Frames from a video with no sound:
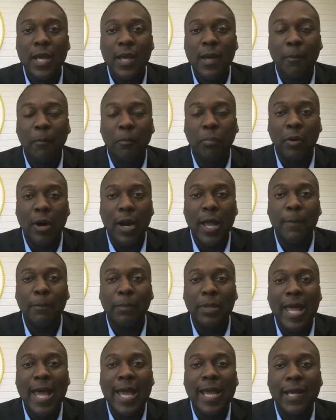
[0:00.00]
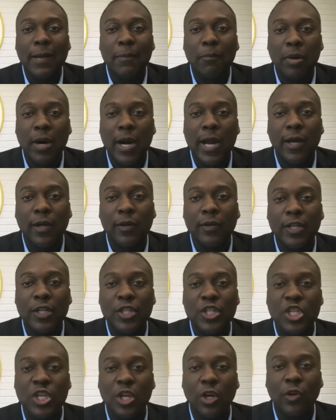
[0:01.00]
Black and brown
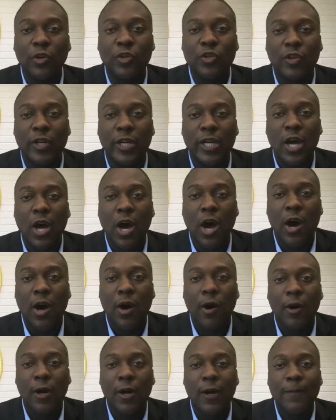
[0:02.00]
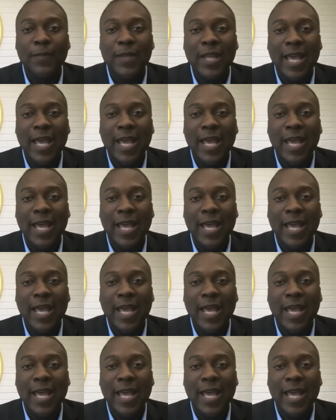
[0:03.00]
children are